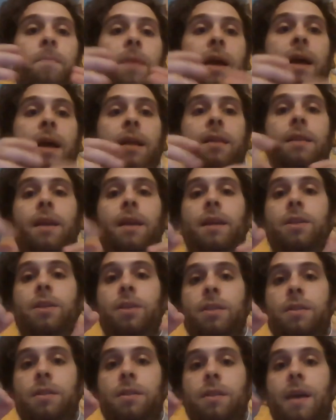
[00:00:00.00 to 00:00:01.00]
And they
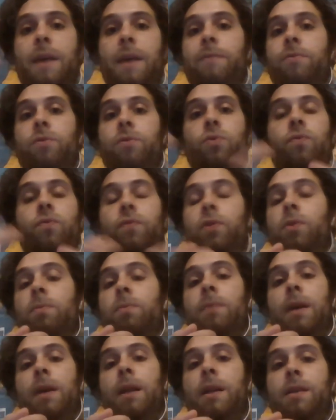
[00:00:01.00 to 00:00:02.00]
just have a few
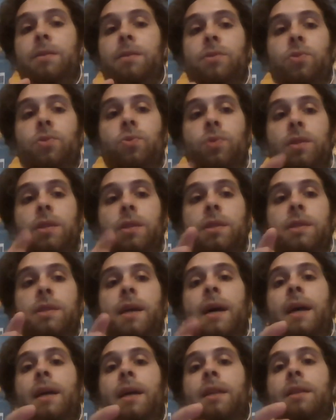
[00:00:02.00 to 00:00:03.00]
minutes to
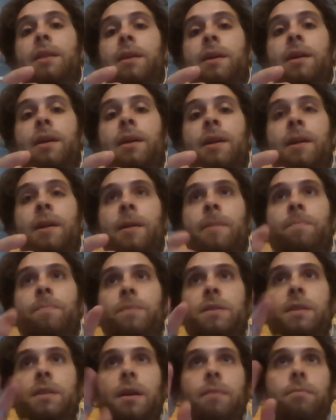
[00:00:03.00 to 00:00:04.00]
decide
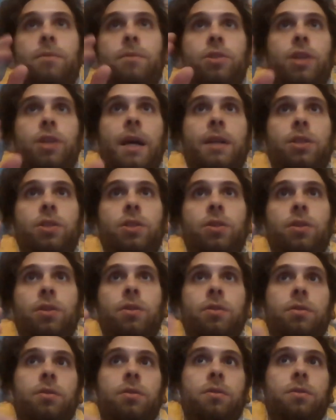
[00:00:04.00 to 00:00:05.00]
some
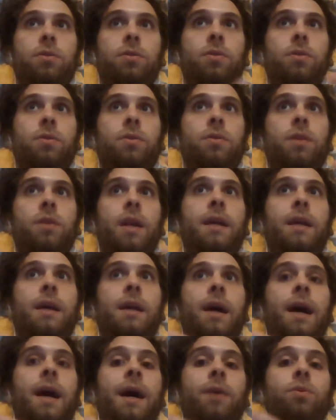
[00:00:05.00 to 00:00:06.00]
gestures. So like
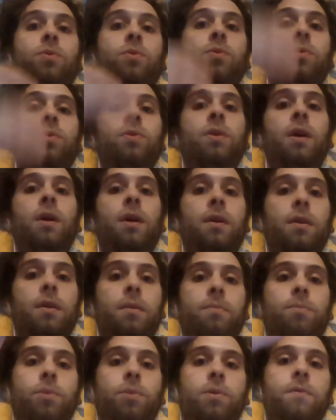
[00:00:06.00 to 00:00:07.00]
how to
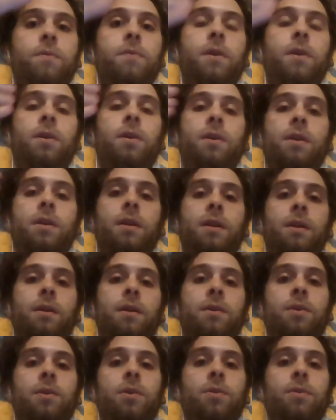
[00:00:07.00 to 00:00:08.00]
move
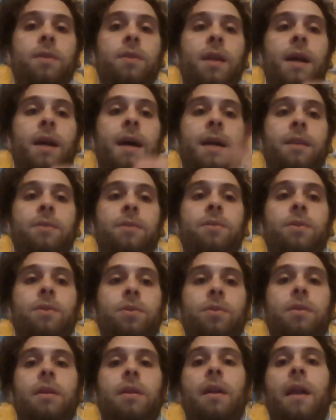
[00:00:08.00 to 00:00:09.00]
on, go to the right, go
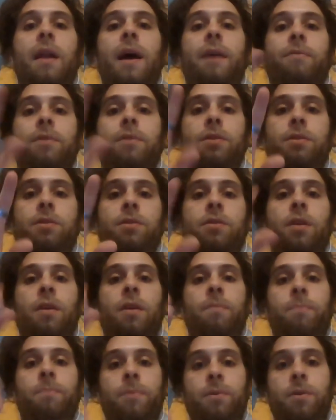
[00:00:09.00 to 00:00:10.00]
to the left,
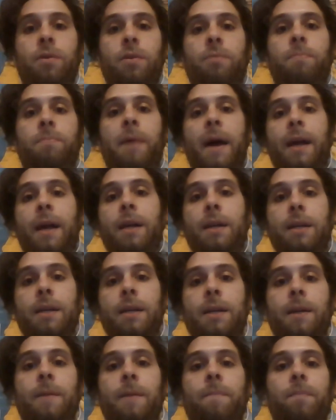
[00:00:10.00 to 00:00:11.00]
stop, go back.
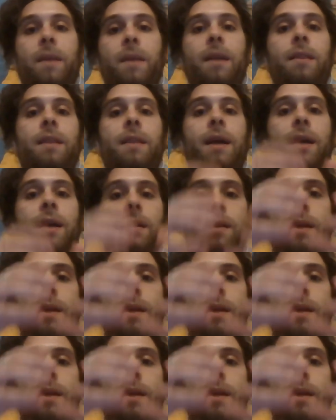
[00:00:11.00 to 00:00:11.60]
And then mm-hmm.